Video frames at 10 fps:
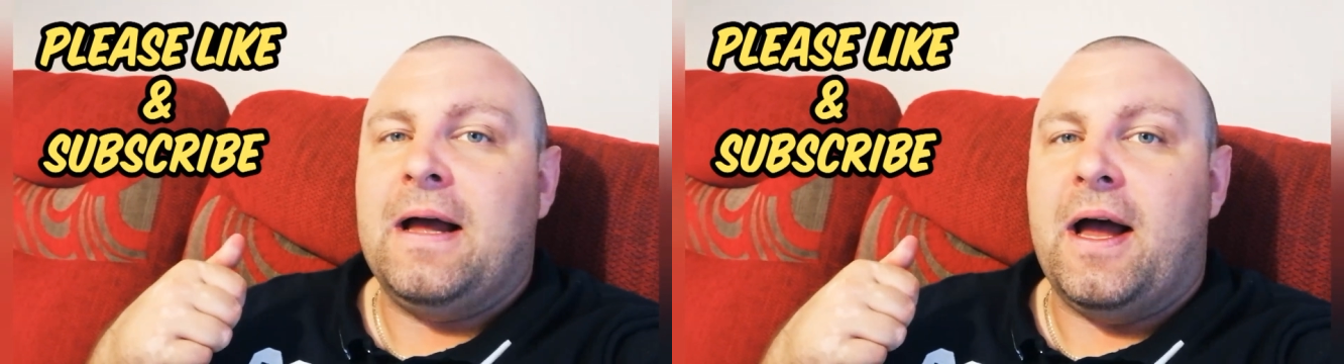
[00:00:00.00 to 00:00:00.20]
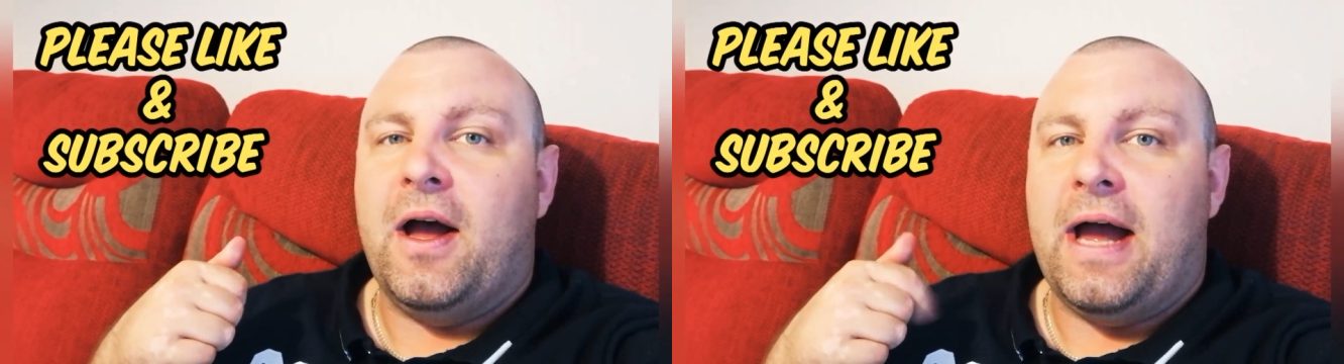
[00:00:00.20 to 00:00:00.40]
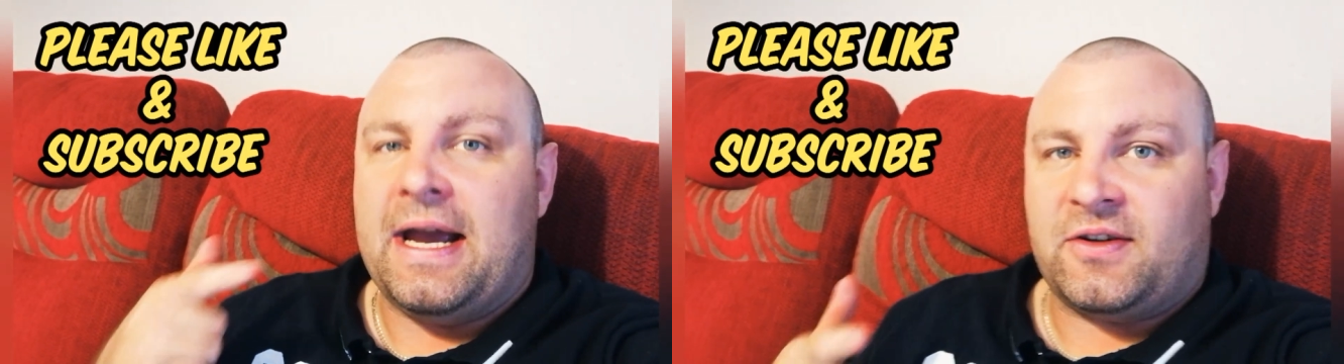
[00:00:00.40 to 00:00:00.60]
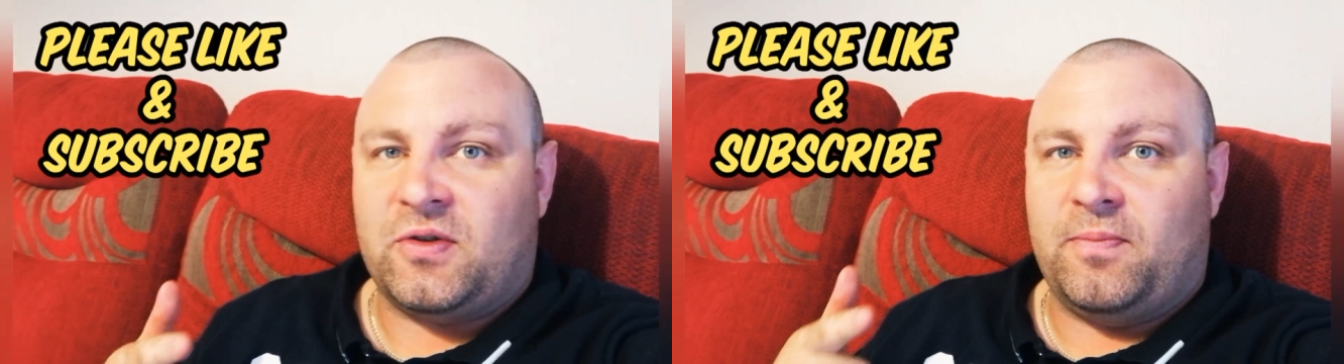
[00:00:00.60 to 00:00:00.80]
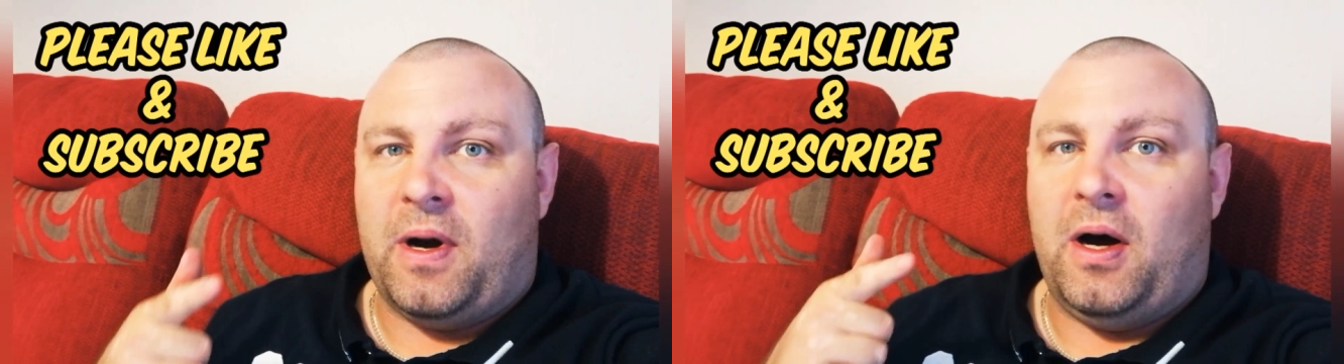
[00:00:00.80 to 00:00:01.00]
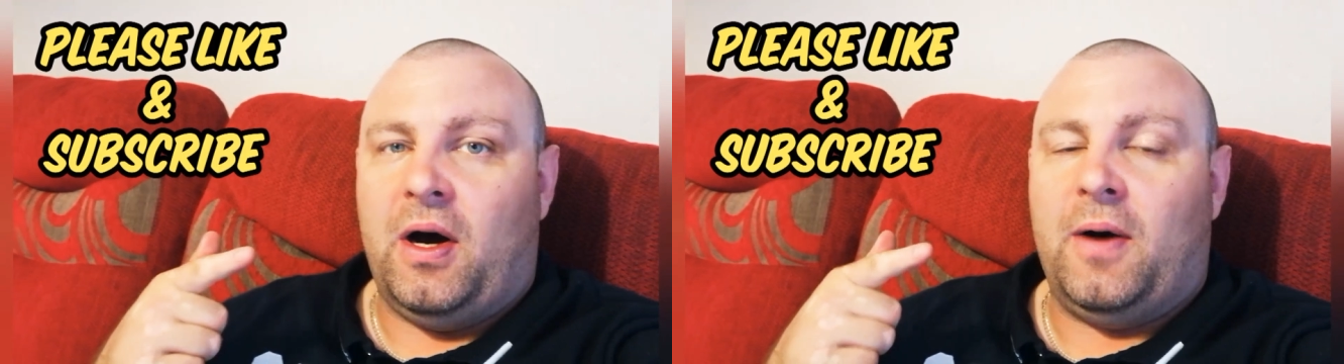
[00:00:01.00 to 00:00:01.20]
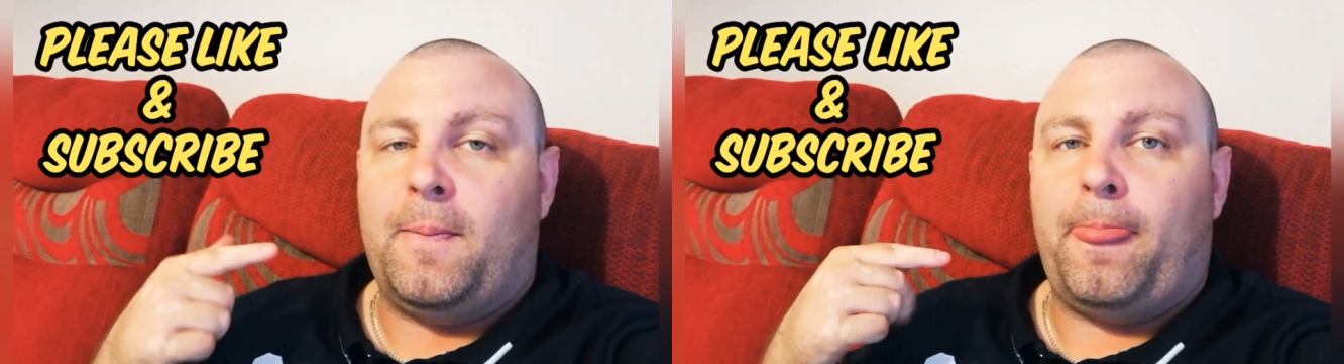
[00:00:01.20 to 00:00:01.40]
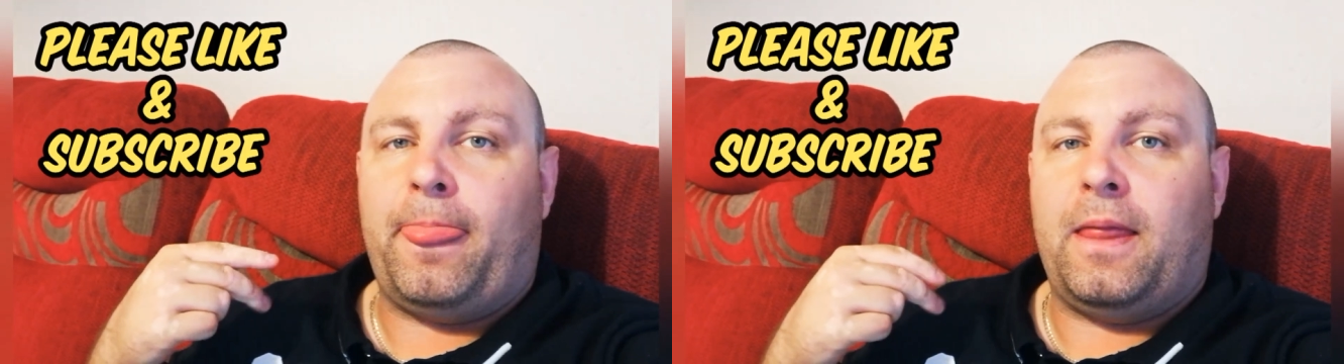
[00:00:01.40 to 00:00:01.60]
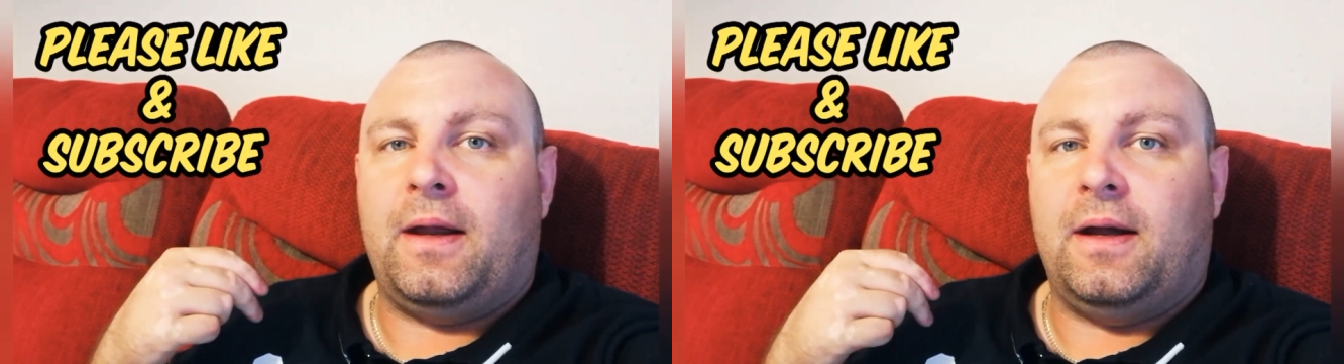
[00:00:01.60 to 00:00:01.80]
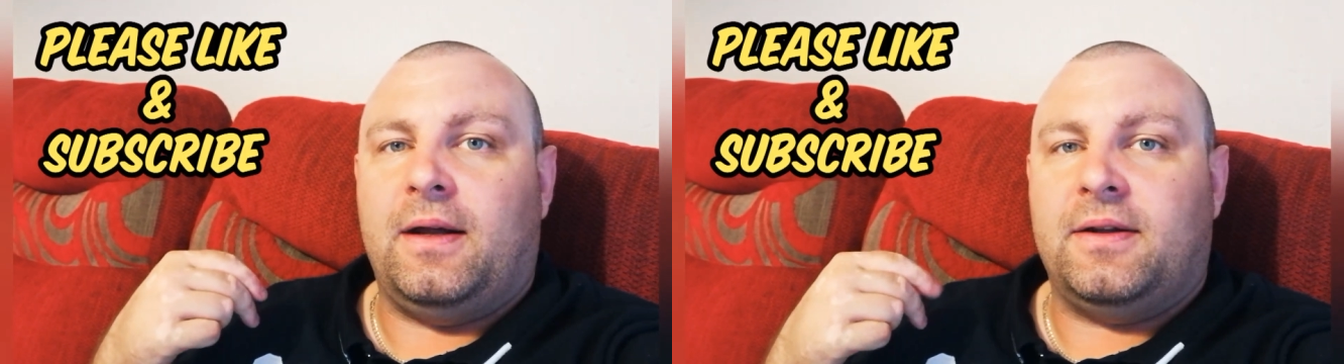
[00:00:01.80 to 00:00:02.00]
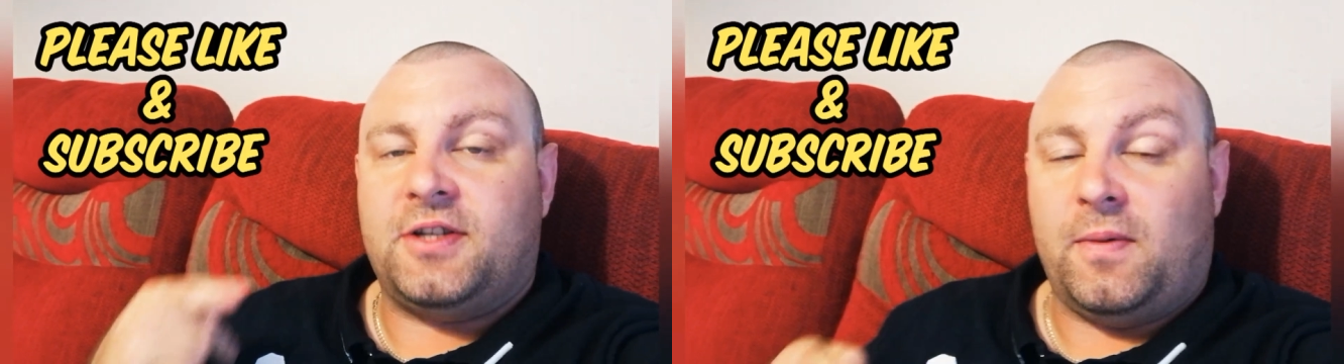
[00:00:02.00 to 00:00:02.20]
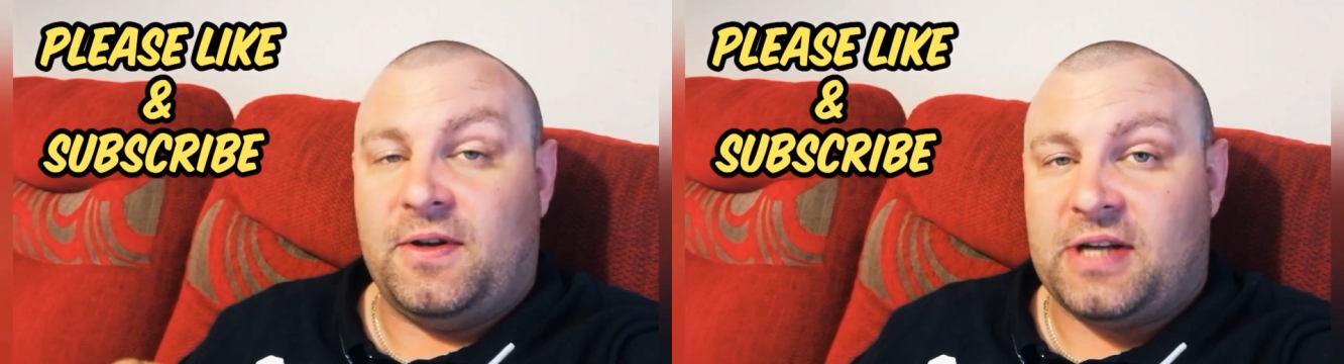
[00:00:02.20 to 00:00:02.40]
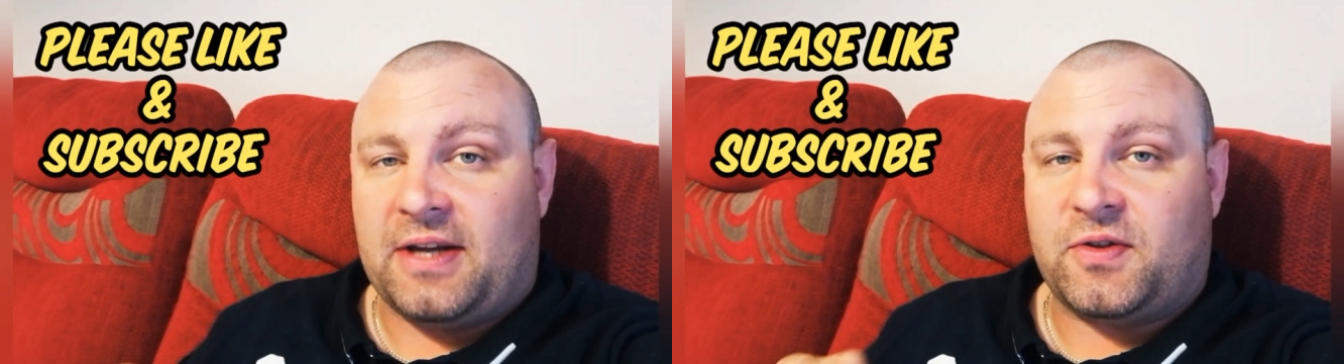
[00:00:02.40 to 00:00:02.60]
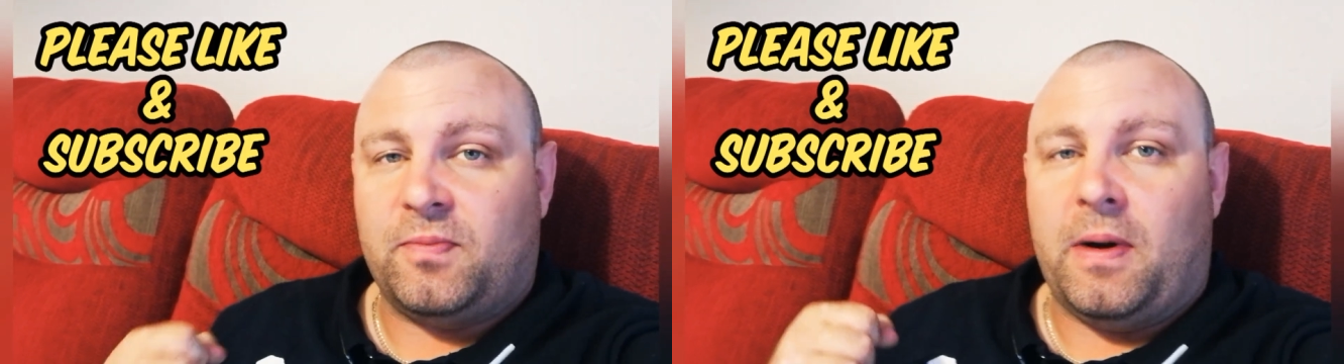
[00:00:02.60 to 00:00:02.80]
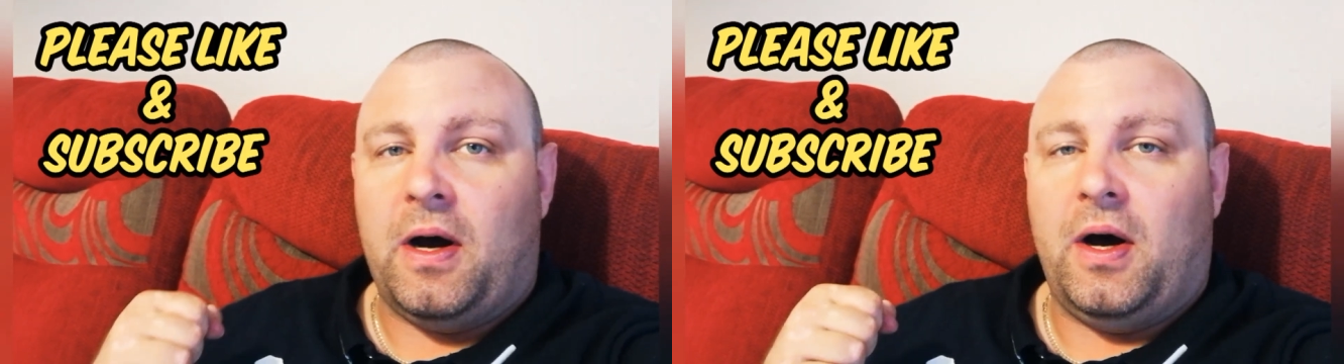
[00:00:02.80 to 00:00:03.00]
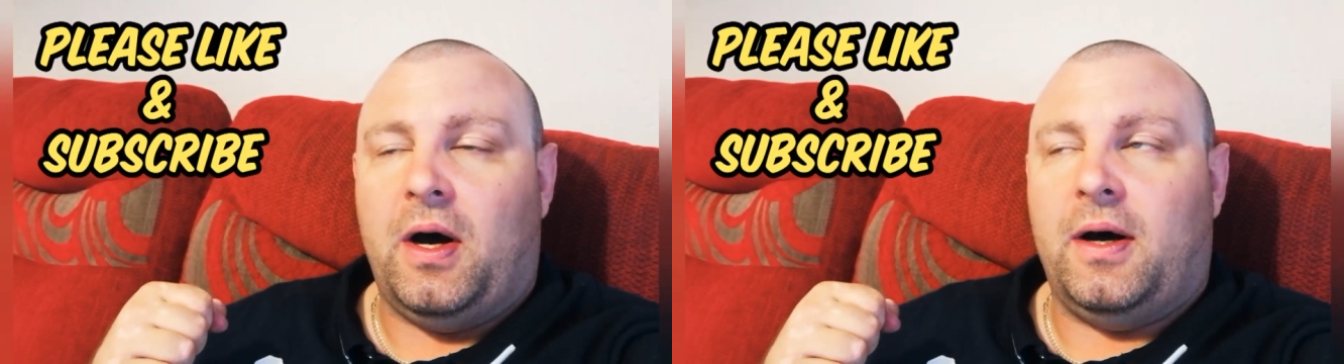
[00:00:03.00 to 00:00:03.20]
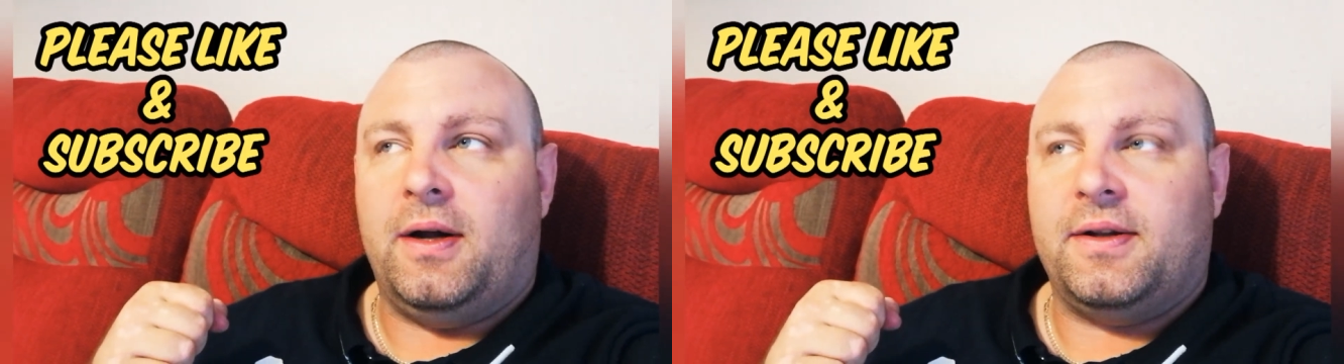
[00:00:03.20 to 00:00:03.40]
axle bar, 2-inch axle bar,